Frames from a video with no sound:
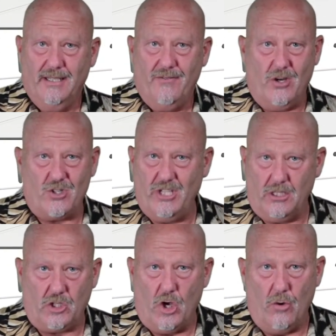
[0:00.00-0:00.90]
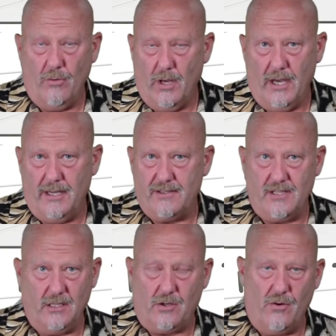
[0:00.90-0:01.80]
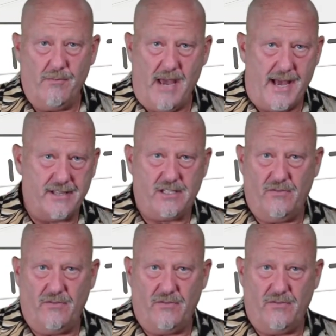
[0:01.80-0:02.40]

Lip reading: They're silicone masks,